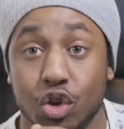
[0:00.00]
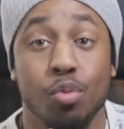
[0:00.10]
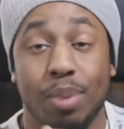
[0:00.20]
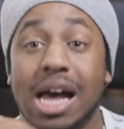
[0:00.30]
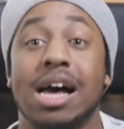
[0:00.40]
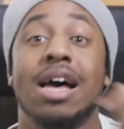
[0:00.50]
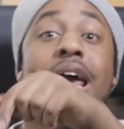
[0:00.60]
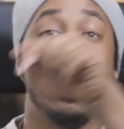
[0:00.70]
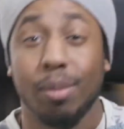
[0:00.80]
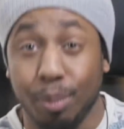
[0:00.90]
You better
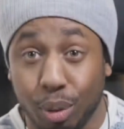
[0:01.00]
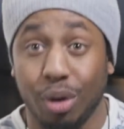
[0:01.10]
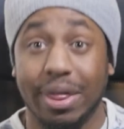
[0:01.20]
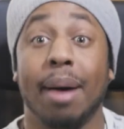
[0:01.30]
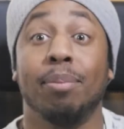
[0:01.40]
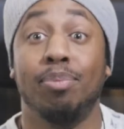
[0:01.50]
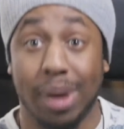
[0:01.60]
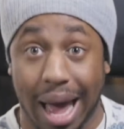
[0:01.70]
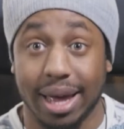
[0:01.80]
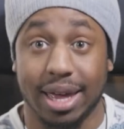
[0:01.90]
import that
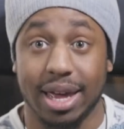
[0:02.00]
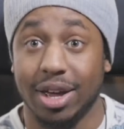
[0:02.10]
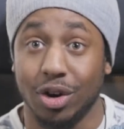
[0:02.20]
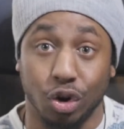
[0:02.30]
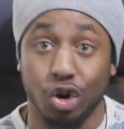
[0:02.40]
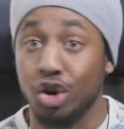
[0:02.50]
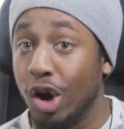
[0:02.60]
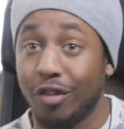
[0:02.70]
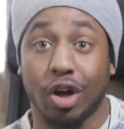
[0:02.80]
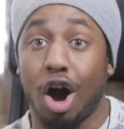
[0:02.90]
back in, or you
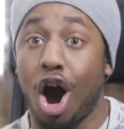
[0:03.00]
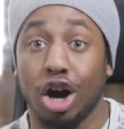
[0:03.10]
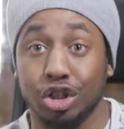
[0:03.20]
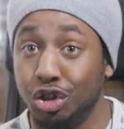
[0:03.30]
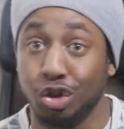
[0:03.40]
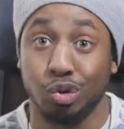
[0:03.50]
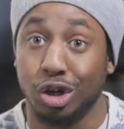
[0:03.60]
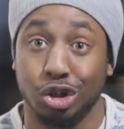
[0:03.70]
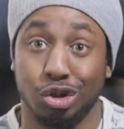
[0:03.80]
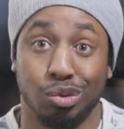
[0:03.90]
have to
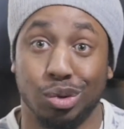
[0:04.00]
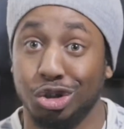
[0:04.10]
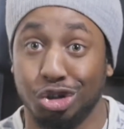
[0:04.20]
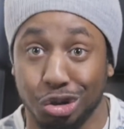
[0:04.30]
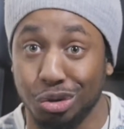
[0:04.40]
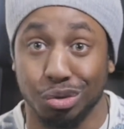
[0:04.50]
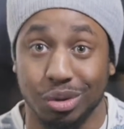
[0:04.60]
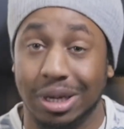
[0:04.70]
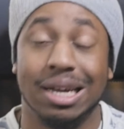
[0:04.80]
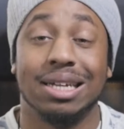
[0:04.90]

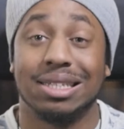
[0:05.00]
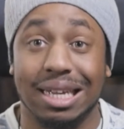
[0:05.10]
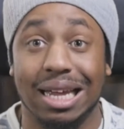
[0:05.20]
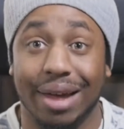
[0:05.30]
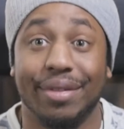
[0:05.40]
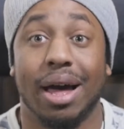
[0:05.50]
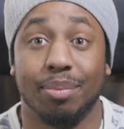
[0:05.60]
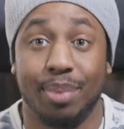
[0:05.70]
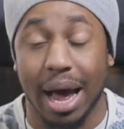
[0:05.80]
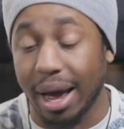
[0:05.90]
undo to get
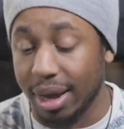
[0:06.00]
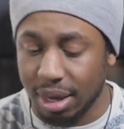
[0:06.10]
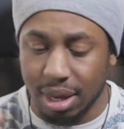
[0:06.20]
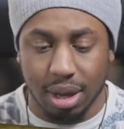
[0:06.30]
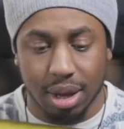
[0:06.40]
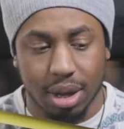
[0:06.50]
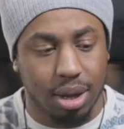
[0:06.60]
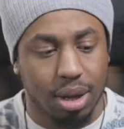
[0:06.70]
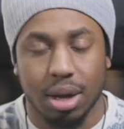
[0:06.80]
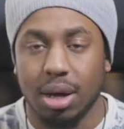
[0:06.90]
that back.
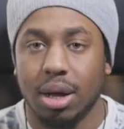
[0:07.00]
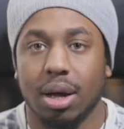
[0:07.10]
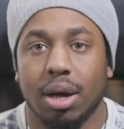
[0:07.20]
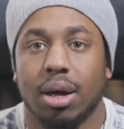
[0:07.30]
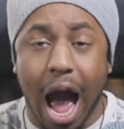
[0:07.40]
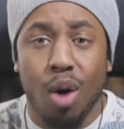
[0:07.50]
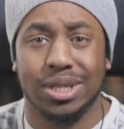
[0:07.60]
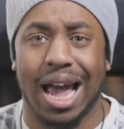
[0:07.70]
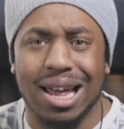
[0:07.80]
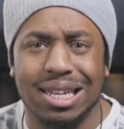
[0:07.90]
I
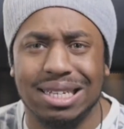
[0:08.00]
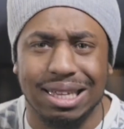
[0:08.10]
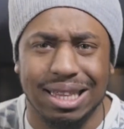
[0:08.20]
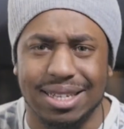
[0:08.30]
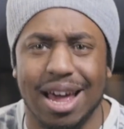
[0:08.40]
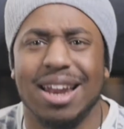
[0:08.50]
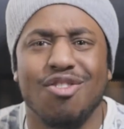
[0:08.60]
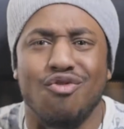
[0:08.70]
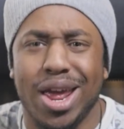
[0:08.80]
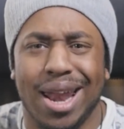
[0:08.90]
was editing this. I
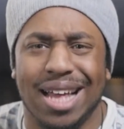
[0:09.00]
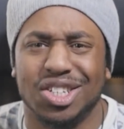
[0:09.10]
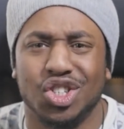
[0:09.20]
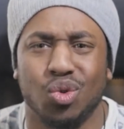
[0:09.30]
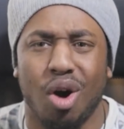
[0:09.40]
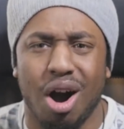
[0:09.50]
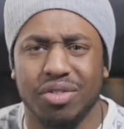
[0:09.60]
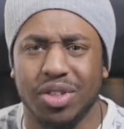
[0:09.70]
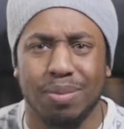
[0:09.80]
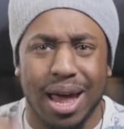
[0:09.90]
didn't realize until
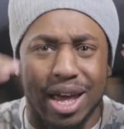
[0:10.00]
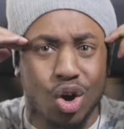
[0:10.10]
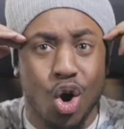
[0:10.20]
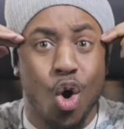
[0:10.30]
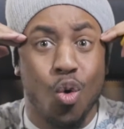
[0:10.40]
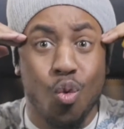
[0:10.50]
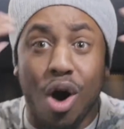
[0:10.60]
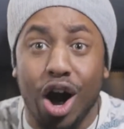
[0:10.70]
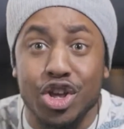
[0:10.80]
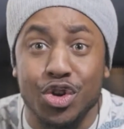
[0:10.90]
after. I'm like,
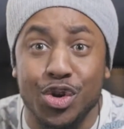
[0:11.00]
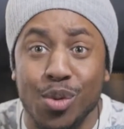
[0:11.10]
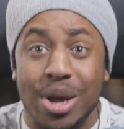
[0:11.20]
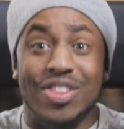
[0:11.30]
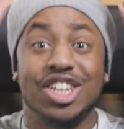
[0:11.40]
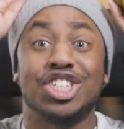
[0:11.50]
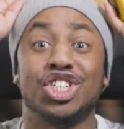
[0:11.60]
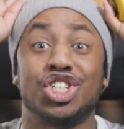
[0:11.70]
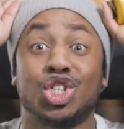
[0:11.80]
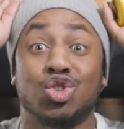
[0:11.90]
what are you doing? This
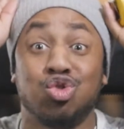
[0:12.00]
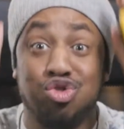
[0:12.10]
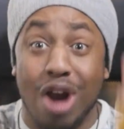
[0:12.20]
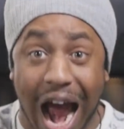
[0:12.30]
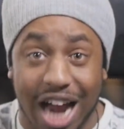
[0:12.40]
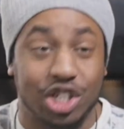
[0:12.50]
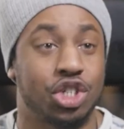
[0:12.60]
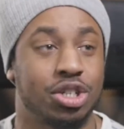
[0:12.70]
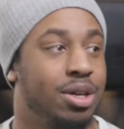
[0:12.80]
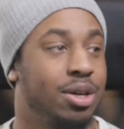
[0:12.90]
is trash.